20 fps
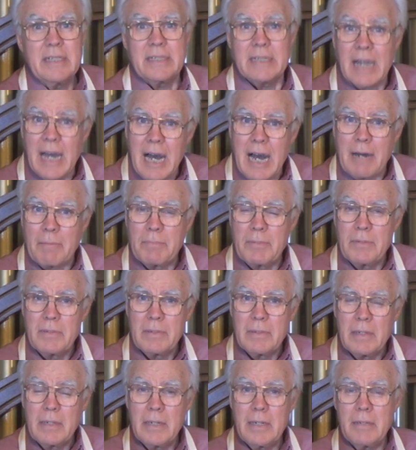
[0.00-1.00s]
the top
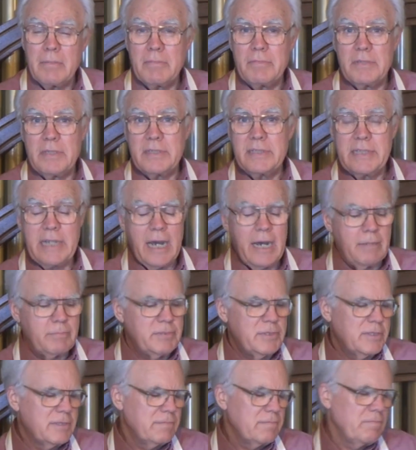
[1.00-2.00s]
of the
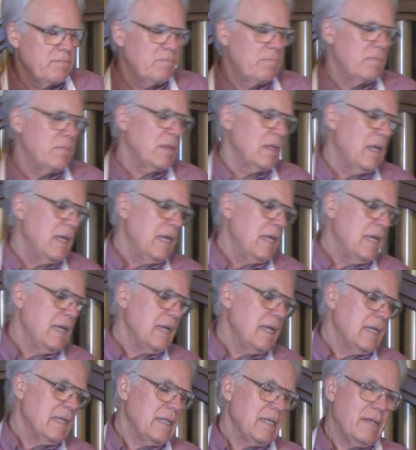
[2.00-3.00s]
stops.
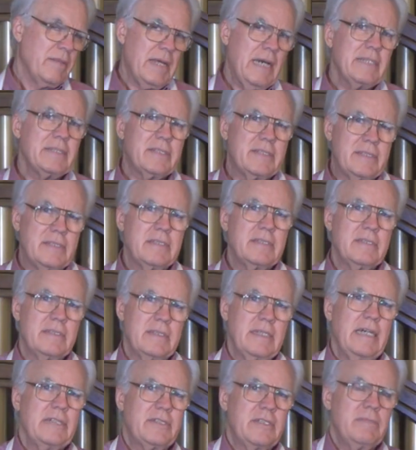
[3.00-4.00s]
Now
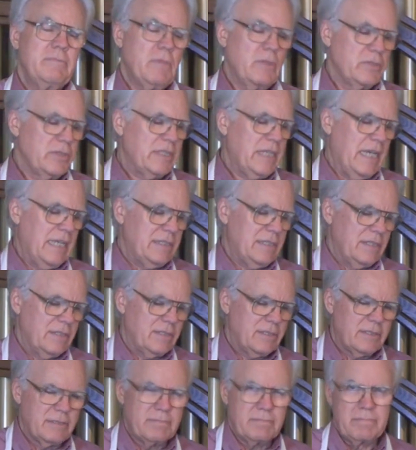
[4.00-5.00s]
that's in most
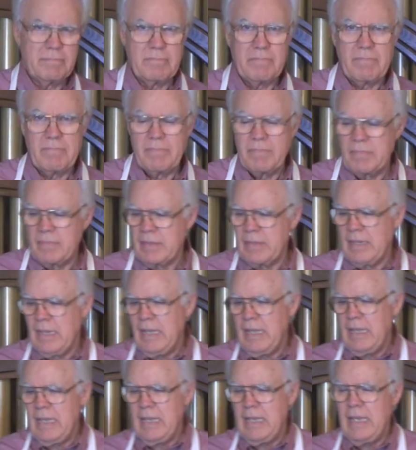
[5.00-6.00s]
cases.
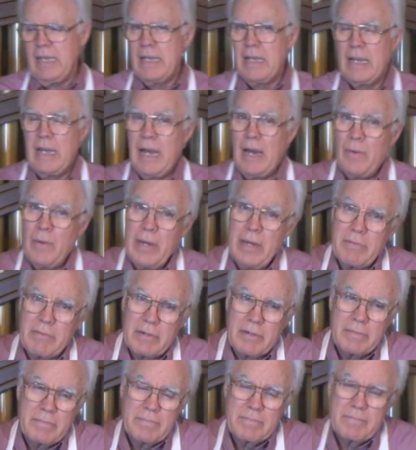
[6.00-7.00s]
However,